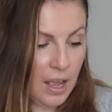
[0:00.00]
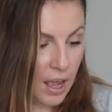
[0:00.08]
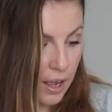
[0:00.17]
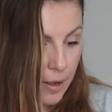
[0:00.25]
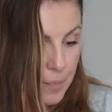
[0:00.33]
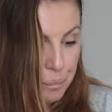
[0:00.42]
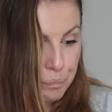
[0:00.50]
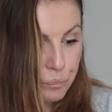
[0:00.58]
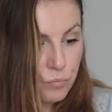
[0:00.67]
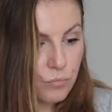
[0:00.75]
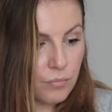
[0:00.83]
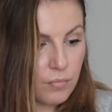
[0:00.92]
Um,
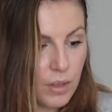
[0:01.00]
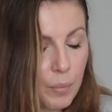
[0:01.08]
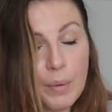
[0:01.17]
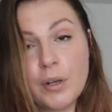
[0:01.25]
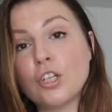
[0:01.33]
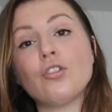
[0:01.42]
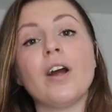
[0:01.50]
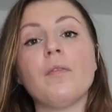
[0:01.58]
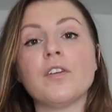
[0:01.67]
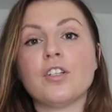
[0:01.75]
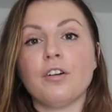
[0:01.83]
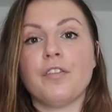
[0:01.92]
but I'm going to try on
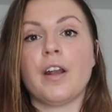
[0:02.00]
the stuff